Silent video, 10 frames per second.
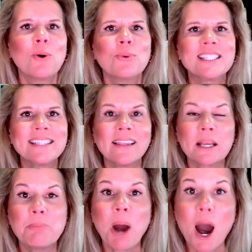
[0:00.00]
was
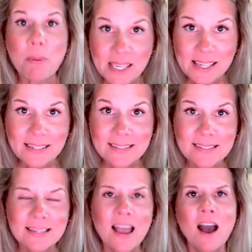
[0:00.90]
selling
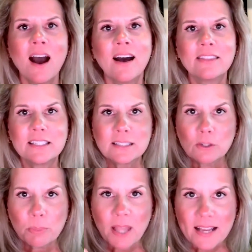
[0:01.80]
poppies, these
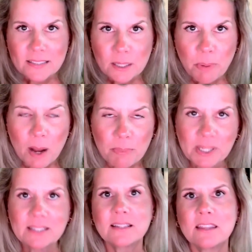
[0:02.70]
little plastic
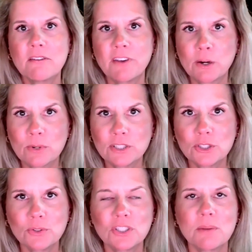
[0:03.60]
poppies that the veterans used